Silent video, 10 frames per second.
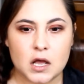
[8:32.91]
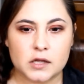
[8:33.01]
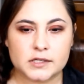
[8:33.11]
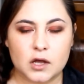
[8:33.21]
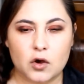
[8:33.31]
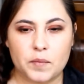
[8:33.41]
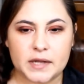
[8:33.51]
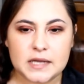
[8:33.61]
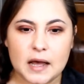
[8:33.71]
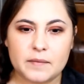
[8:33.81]
So by
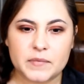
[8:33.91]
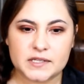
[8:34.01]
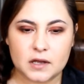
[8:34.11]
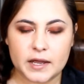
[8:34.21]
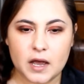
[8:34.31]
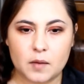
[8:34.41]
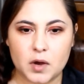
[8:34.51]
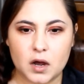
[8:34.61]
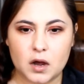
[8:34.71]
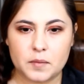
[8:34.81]
the time the sun come
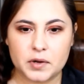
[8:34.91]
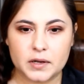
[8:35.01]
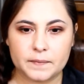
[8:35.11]
up,